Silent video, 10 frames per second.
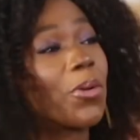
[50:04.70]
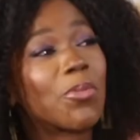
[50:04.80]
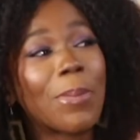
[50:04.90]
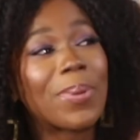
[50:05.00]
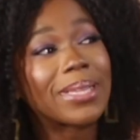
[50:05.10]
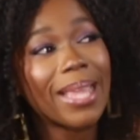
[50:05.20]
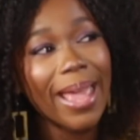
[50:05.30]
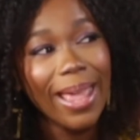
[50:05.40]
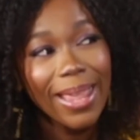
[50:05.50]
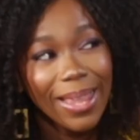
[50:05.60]

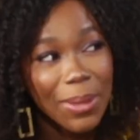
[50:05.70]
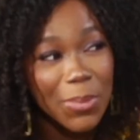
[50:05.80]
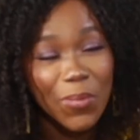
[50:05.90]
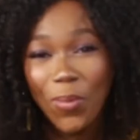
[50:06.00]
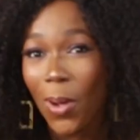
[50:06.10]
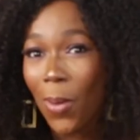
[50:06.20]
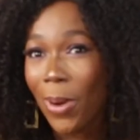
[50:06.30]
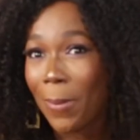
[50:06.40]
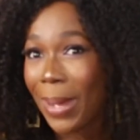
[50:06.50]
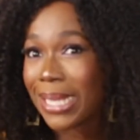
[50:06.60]
Repete before
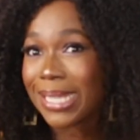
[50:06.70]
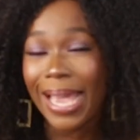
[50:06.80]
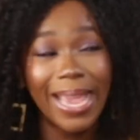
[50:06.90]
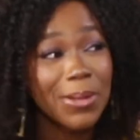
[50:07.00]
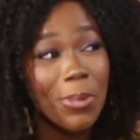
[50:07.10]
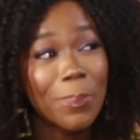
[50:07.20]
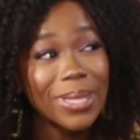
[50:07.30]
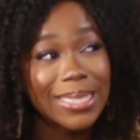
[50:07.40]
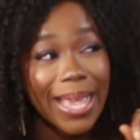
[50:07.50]
we're about to end. Repete.